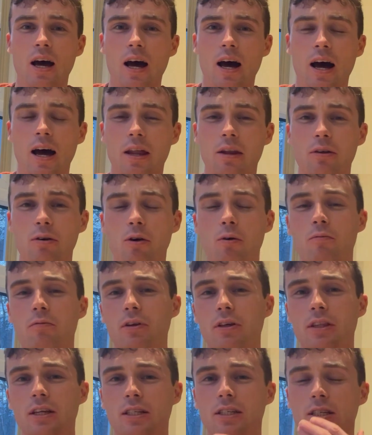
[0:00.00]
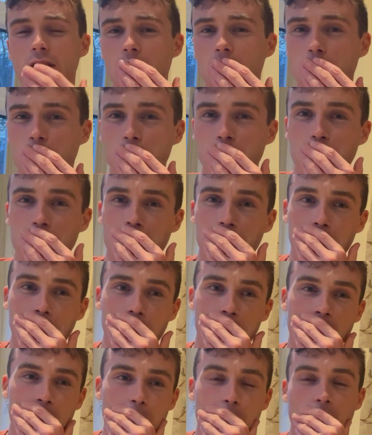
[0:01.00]
and hopefully this is something
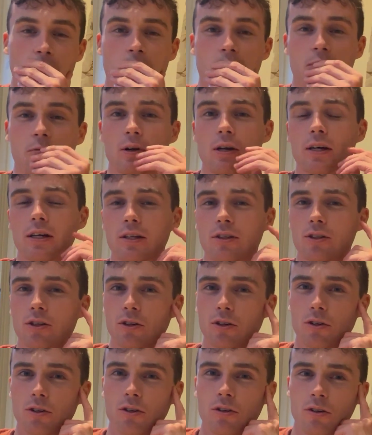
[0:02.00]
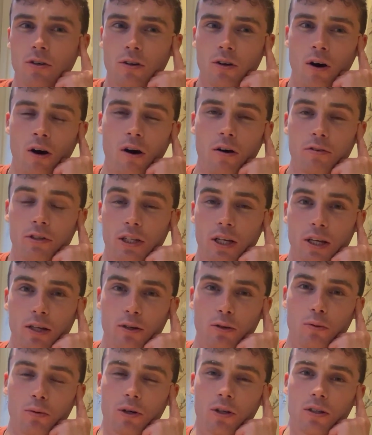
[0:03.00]
people can relate to, obviously I
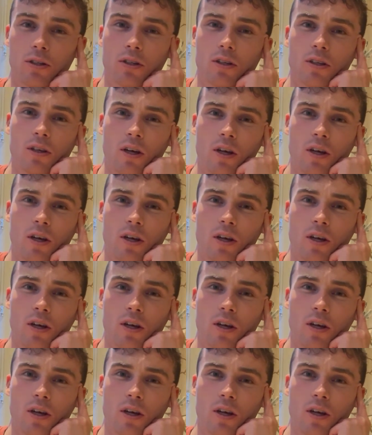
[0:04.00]
don't want